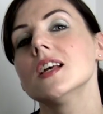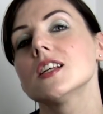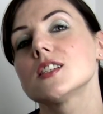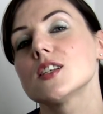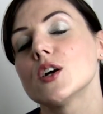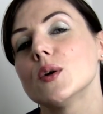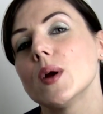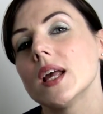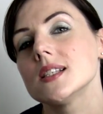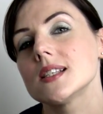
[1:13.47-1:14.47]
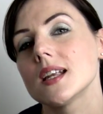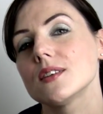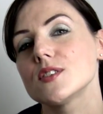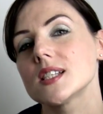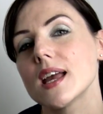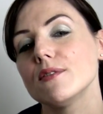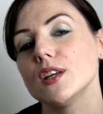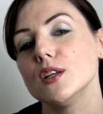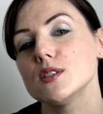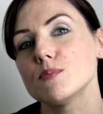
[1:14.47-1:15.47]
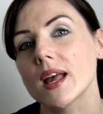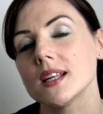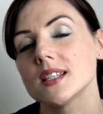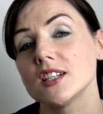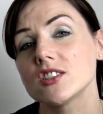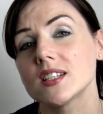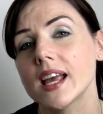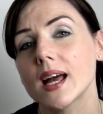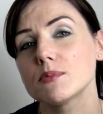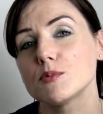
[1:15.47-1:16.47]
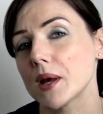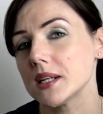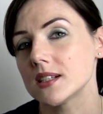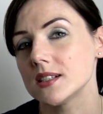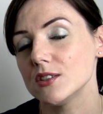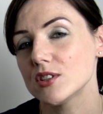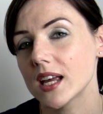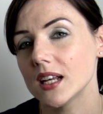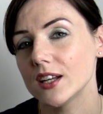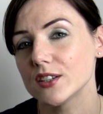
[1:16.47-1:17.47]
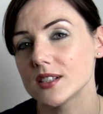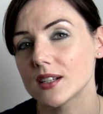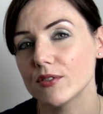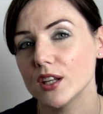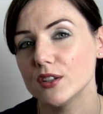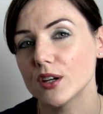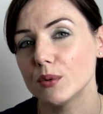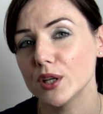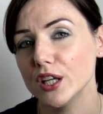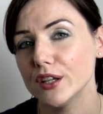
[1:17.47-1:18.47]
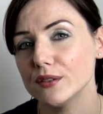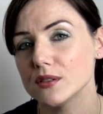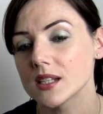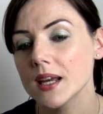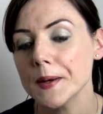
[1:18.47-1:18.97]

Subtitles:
so instead of saving you space, they just take up space because you take a load of stuff that you don't want to use.